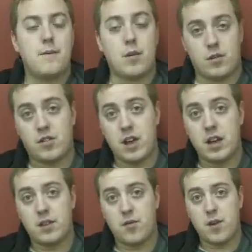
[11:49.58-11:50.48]
First
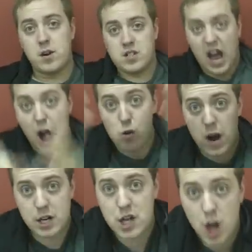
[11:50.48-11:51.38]
things first,
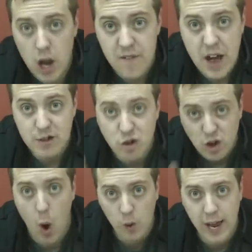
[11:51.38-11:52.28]
original
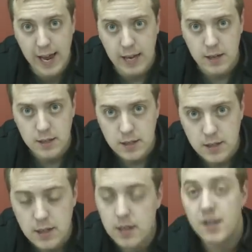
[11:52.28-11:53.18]
Avengers only!
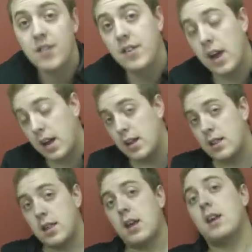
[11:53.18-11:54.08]

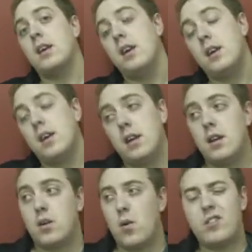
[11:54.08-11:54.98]
Second thing,
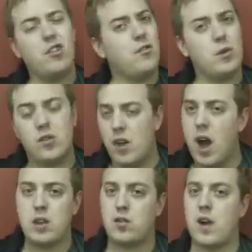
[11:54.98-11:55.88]
Quicksilver is
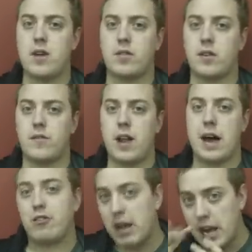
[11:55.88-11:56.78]
not as fast as the
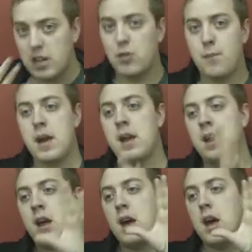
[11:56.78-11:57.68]
Flash. It's
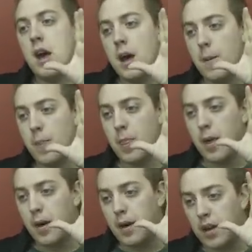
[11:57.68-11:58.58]
been
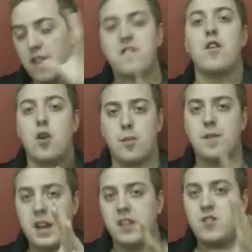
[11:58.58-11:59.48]

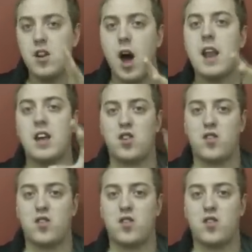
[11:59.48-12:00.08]
confirmed that he's not